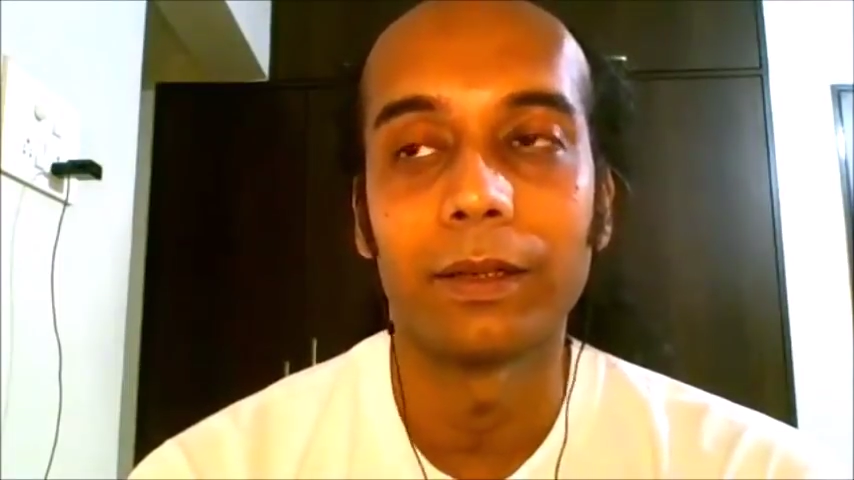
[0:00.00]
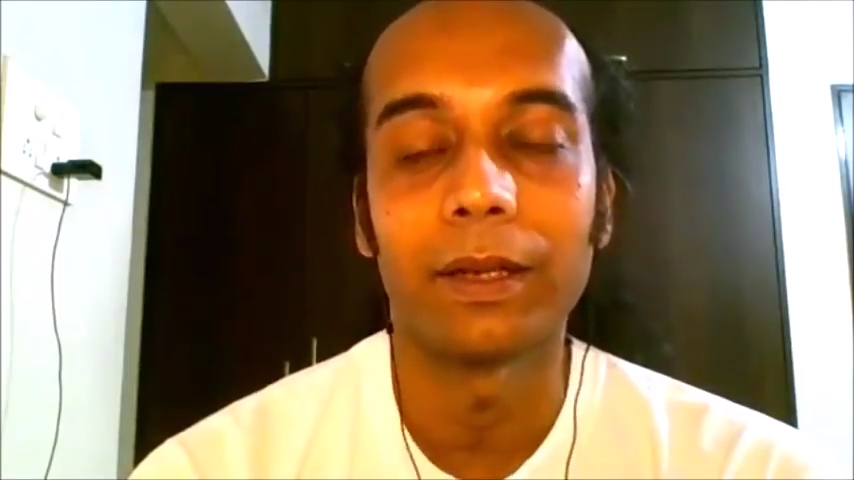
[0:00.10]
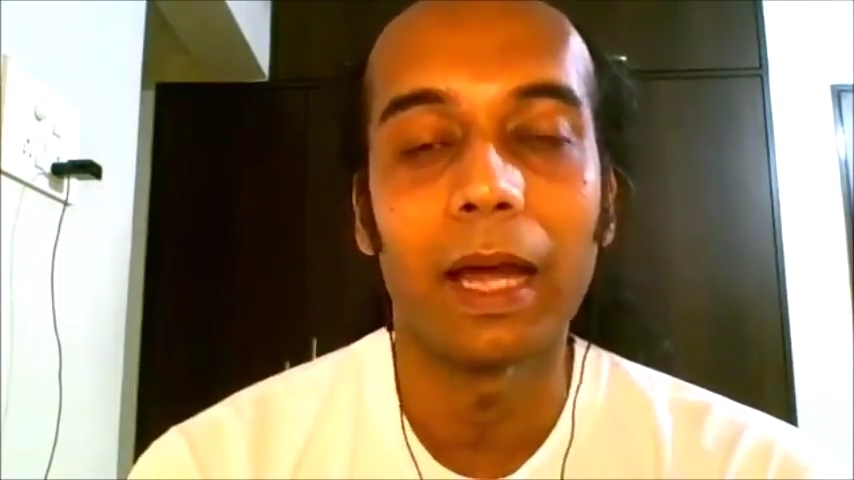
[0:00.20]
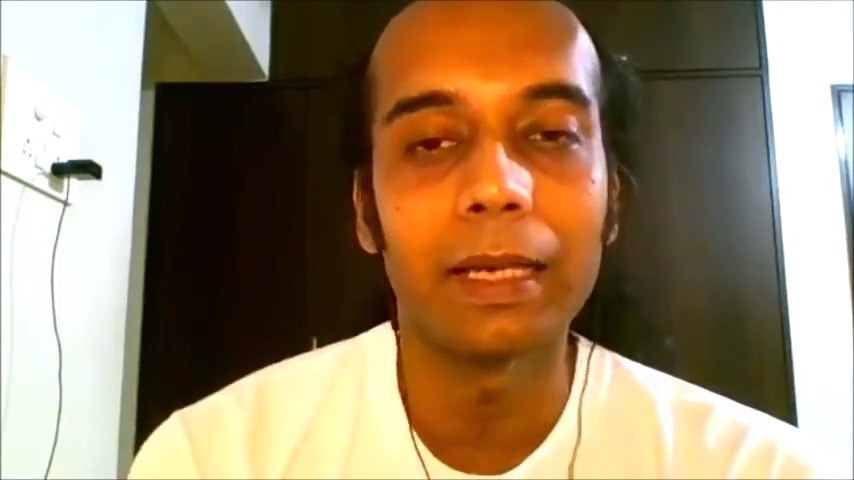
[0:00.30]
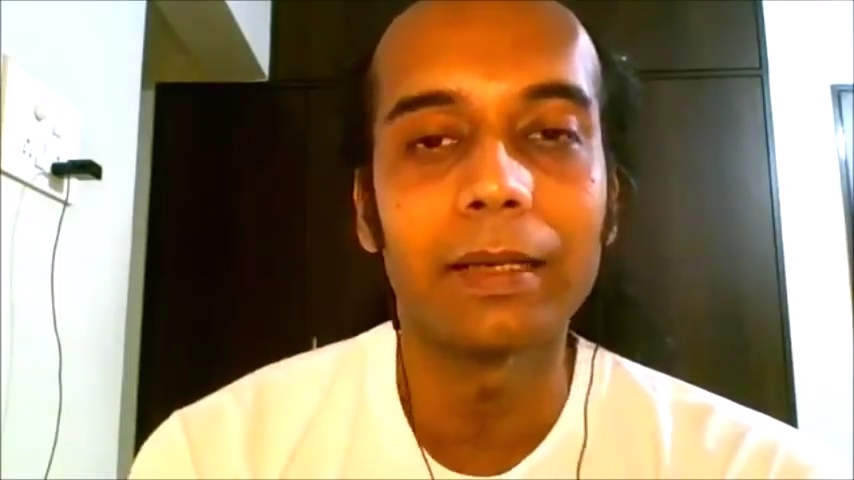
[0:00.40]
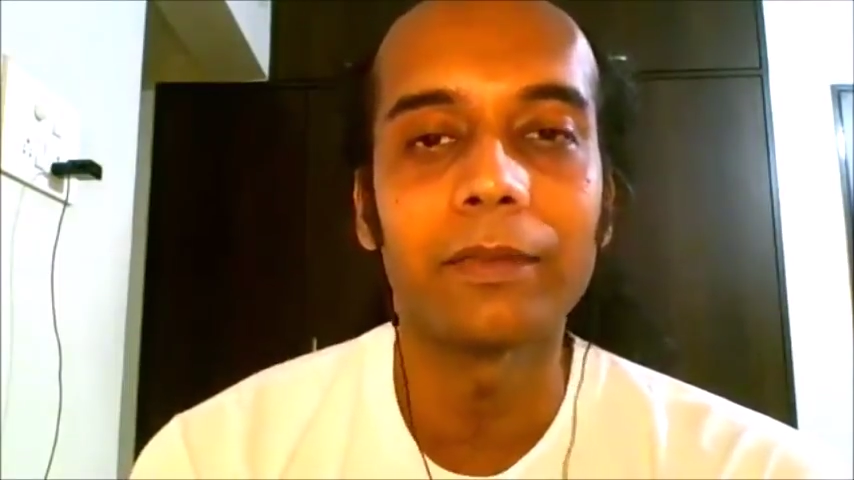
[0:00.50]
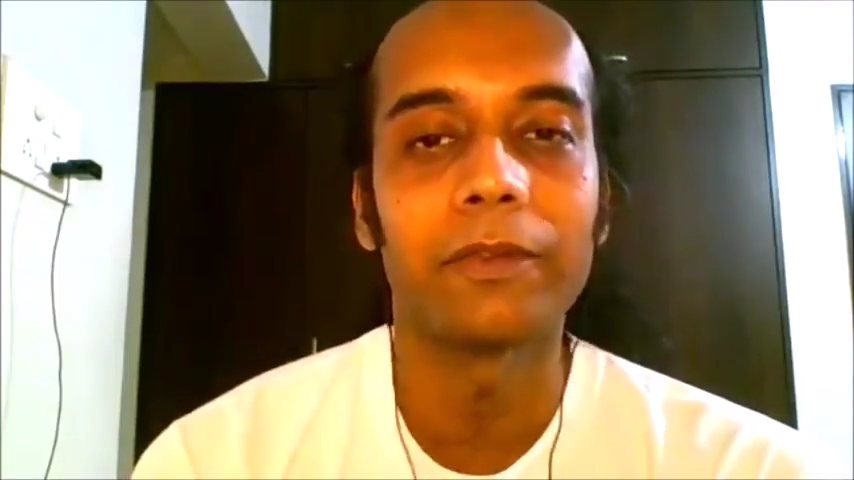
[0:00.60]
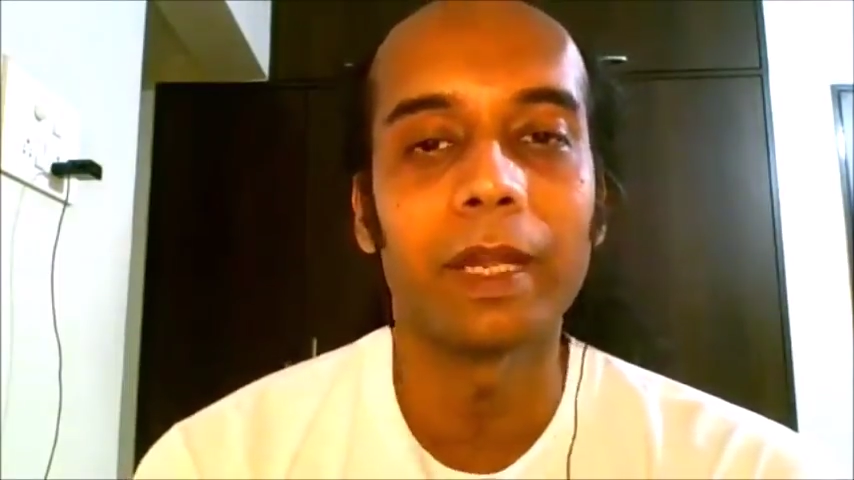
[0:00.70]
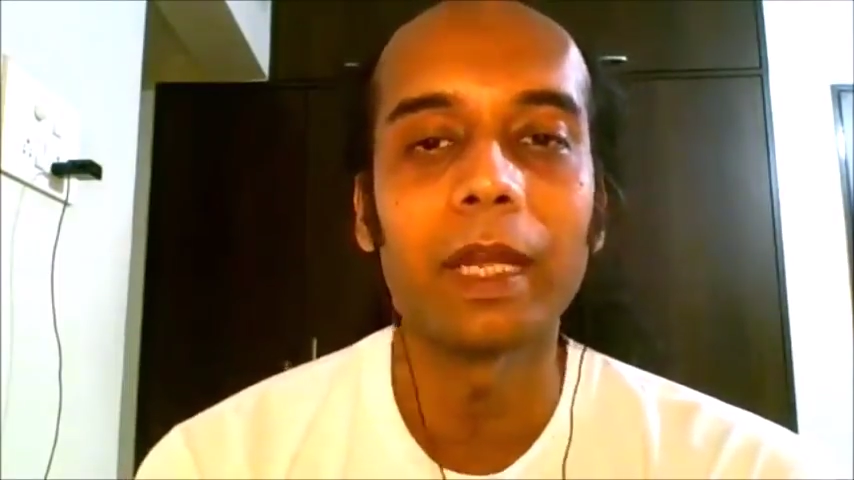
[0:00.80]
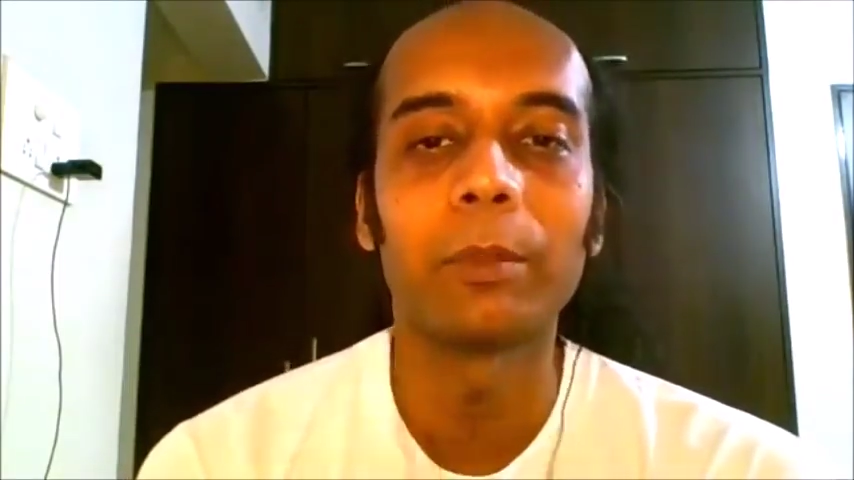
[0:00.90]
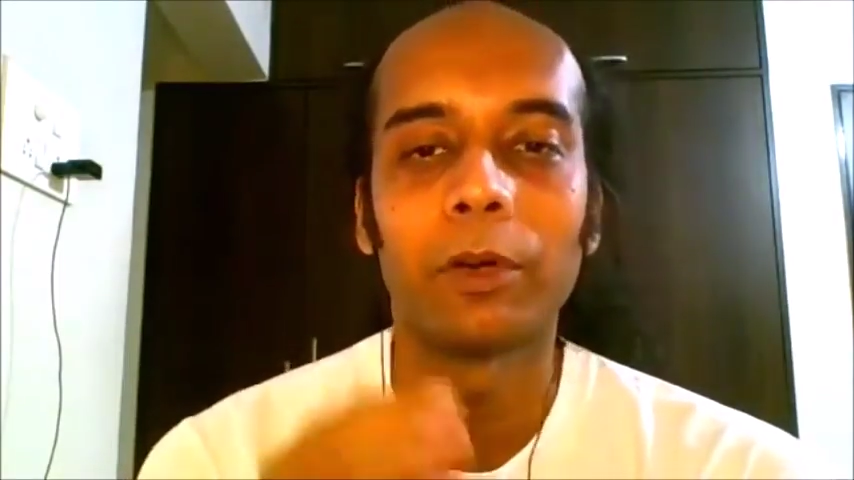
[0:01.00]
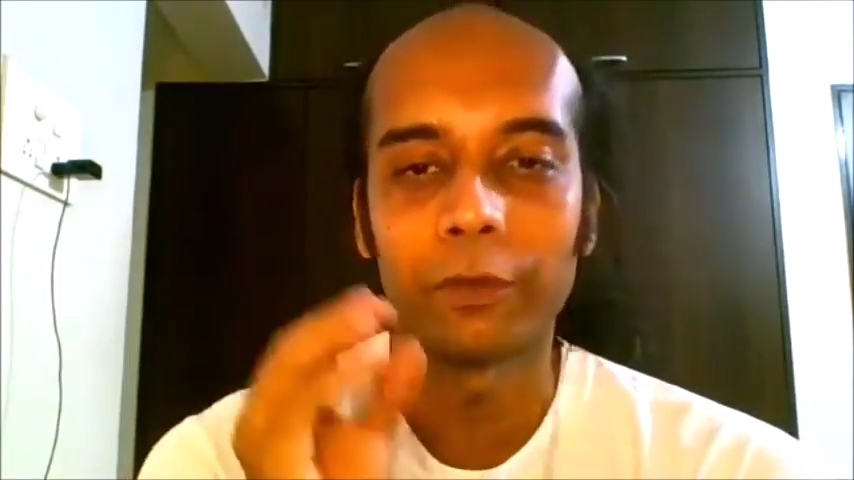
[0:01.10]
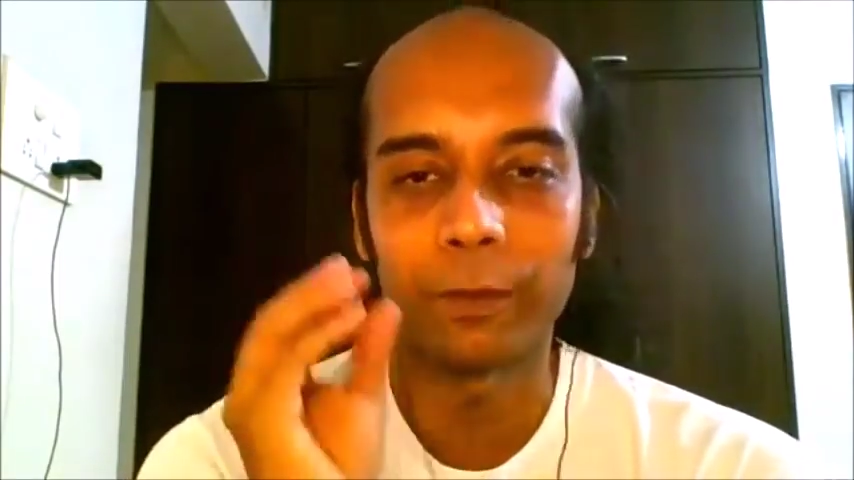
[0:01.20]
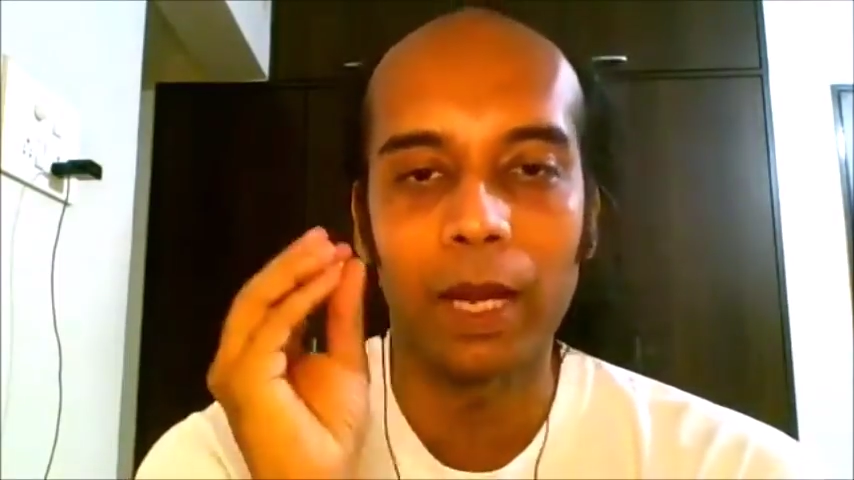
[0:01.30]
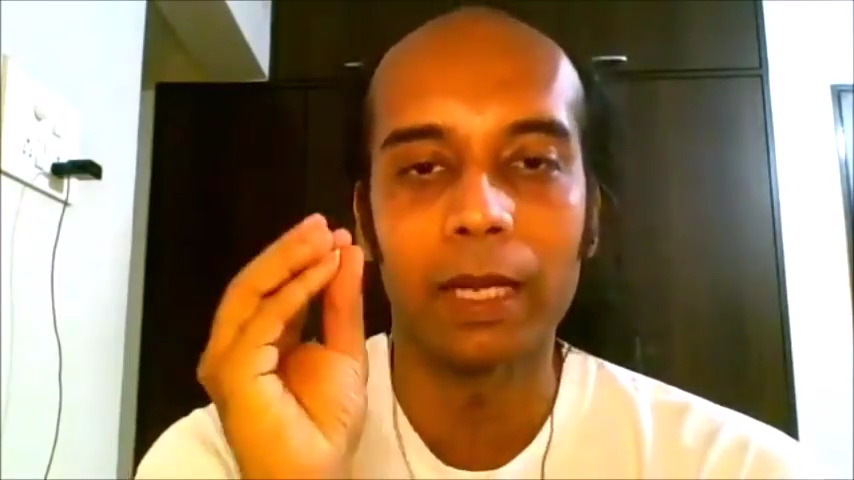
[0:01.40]
right frame
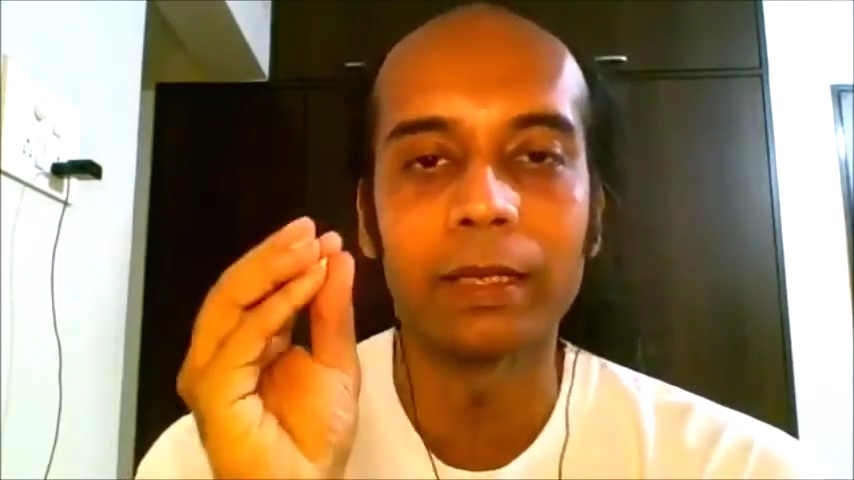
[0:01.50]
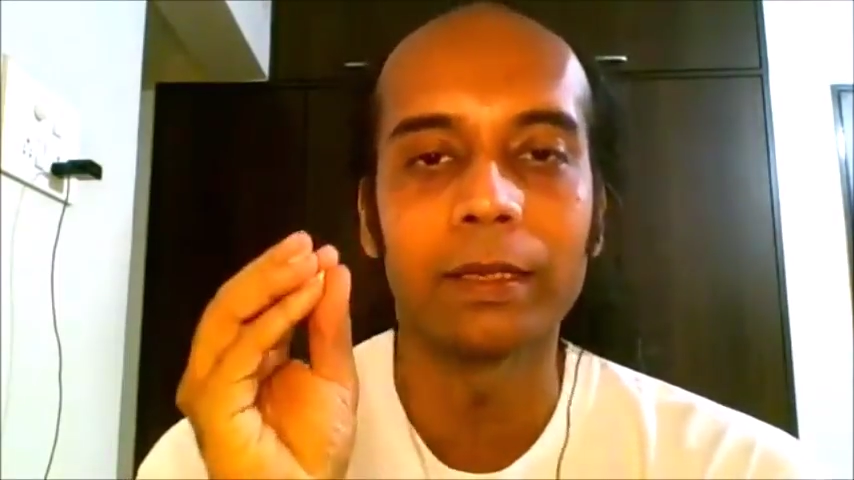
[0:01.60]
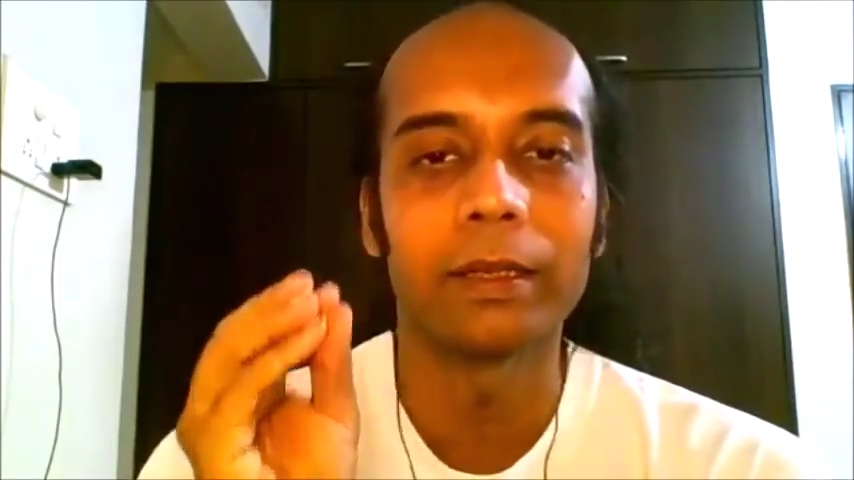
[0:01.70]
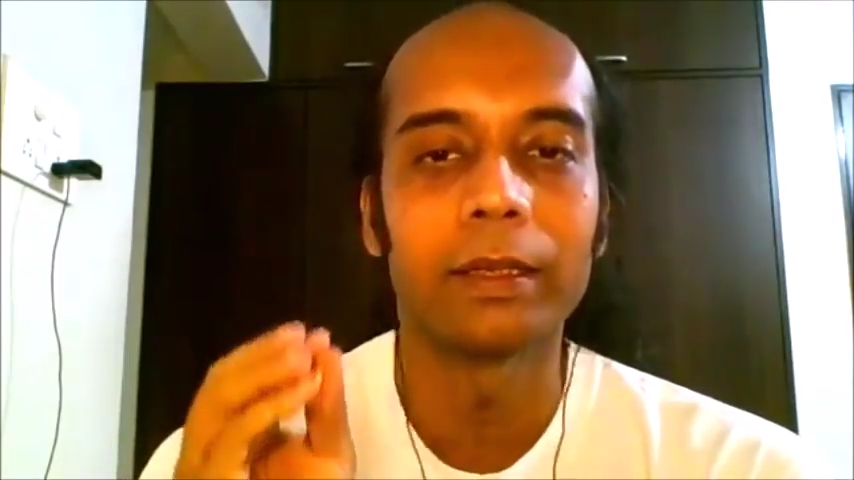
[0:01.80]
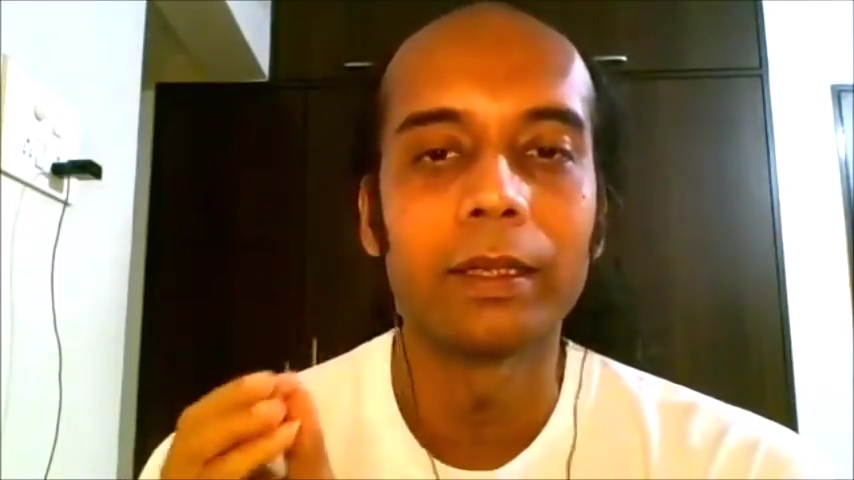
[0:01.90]
of mind